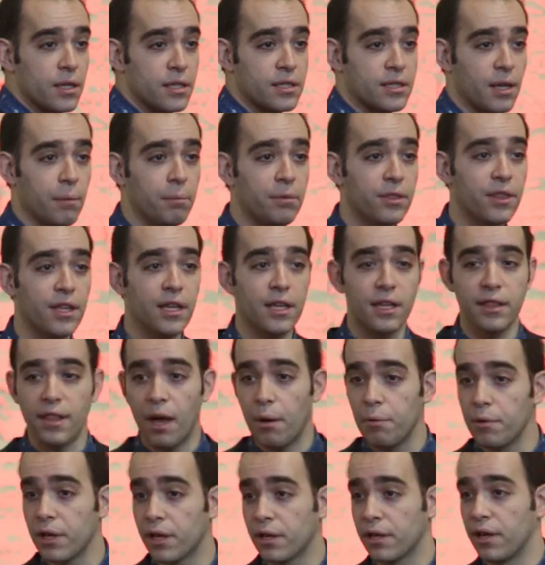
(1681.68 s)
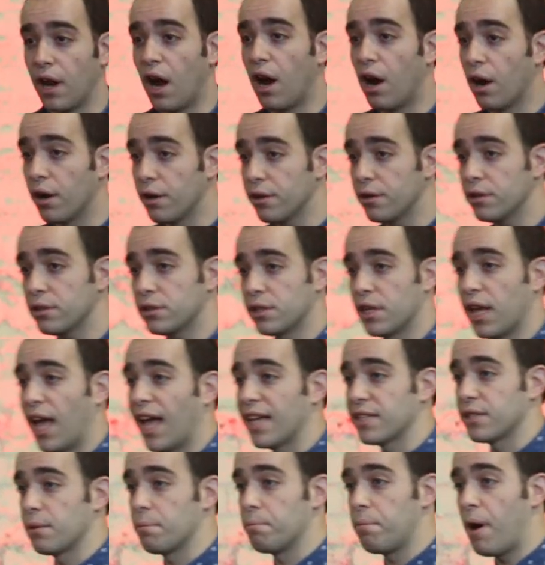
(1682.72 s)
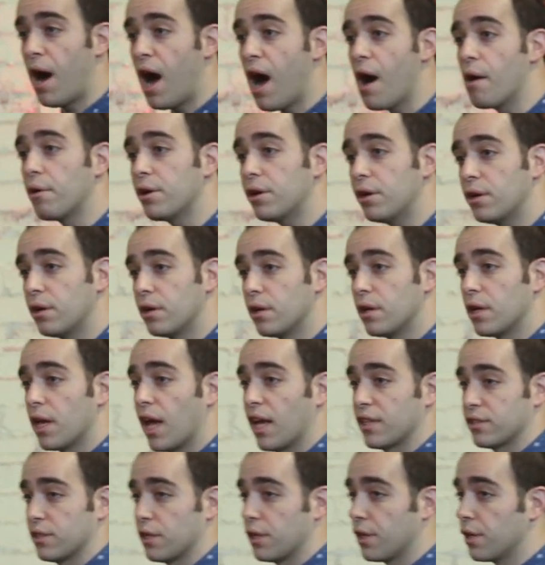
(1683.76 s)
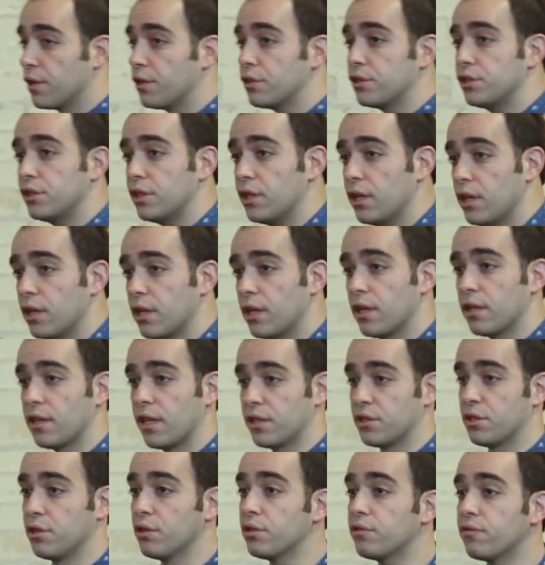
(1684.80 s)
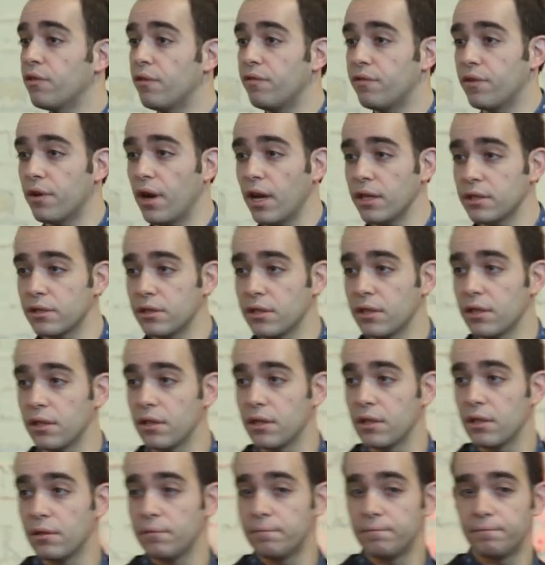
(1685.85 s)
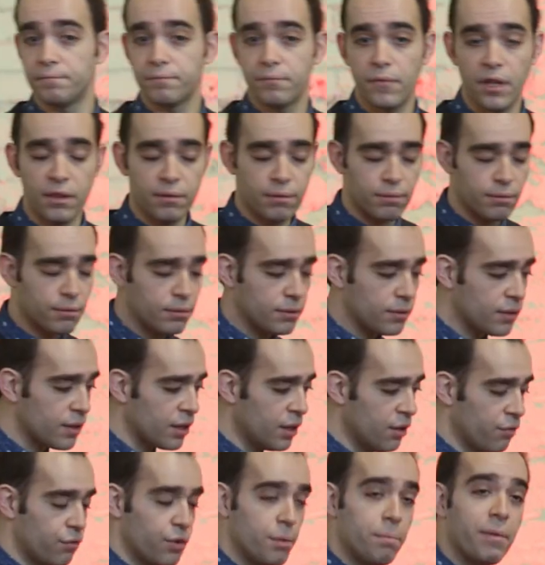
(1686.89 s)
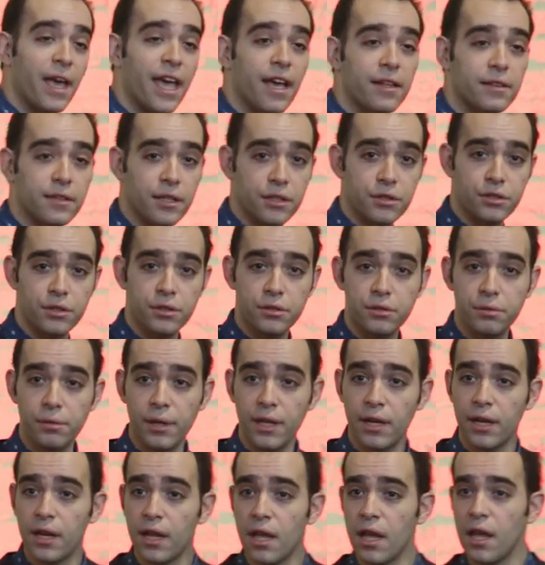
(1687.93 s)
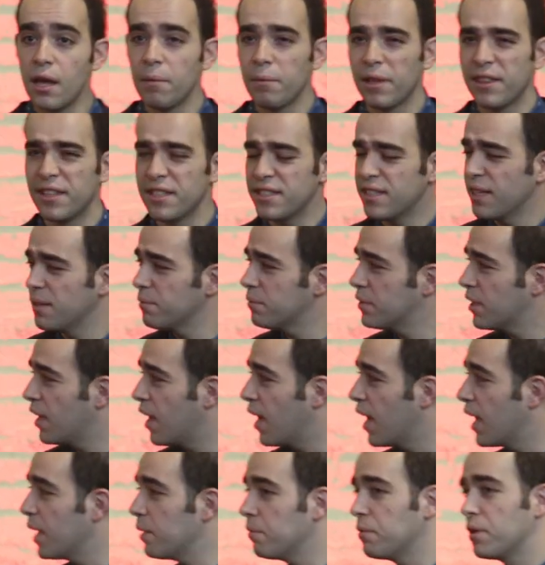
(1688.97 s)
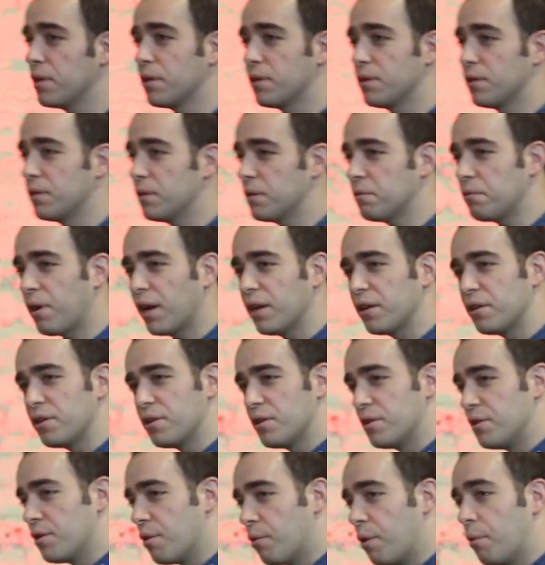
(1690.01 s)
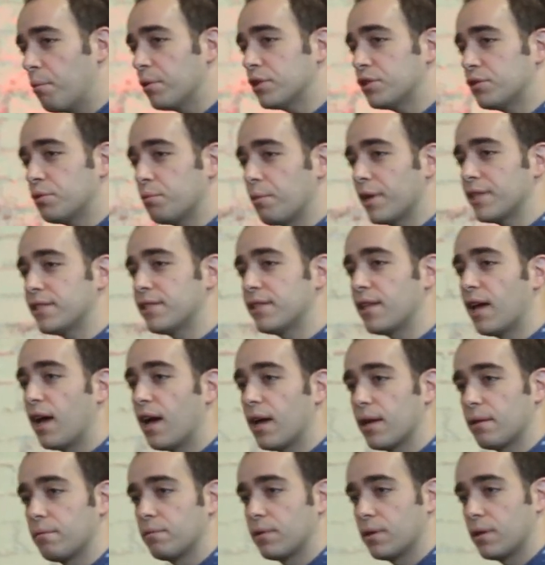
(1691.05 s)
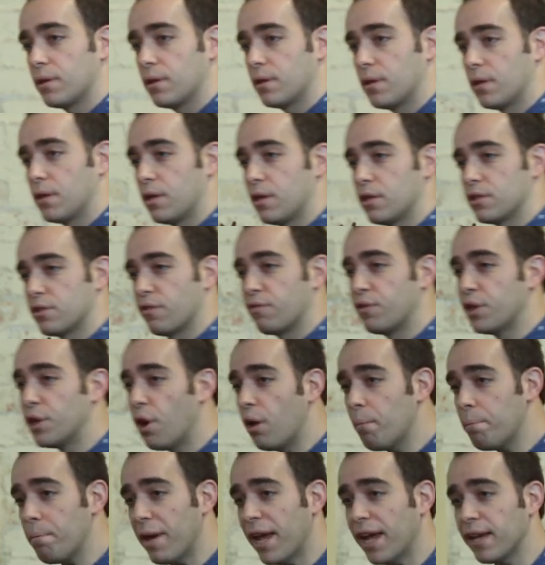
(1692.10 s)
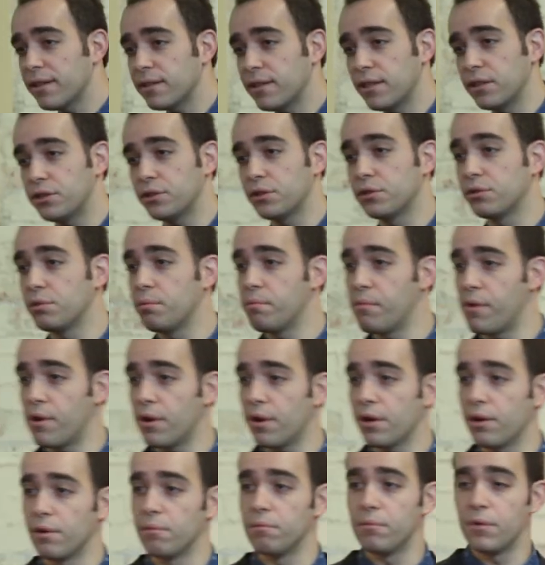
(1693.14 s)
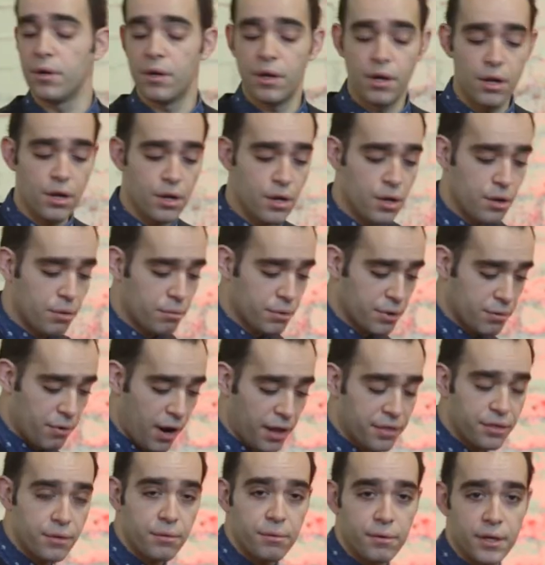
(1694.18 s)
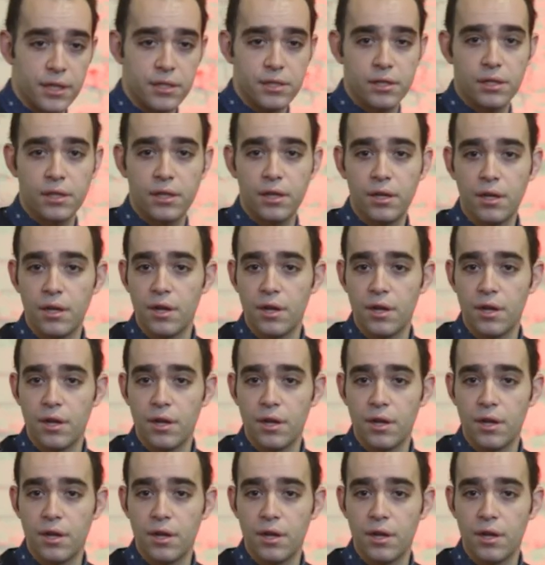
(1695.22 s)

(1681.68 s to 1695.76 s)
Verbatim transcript: something that we can harness. It has a power, has an energy that's useful for us if we pay attention to it. But at the same time, like, no one wants to waste time. So if we don't pay attention to boredom, we run the risk